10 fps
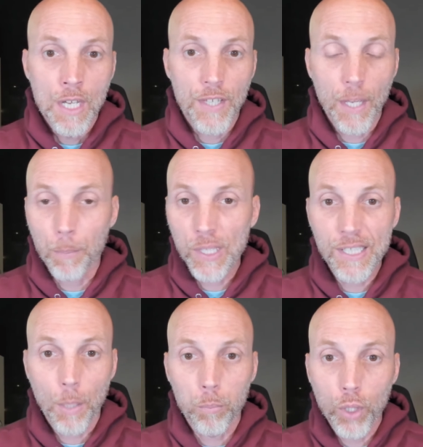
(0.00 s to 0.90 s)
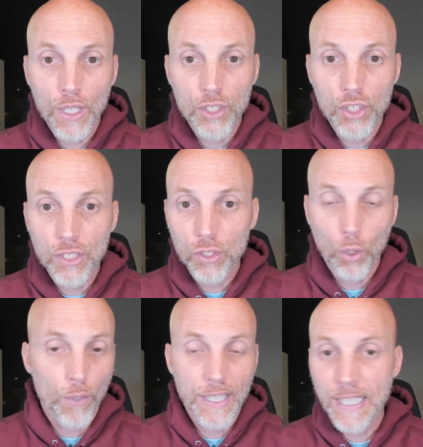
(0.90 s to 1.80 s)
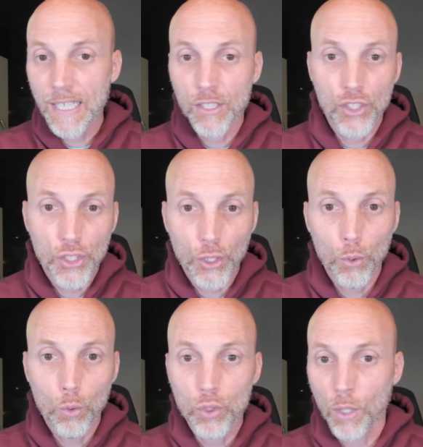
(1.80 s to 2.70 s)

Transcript: They're pleading the blood of Jesus over the kid's shoes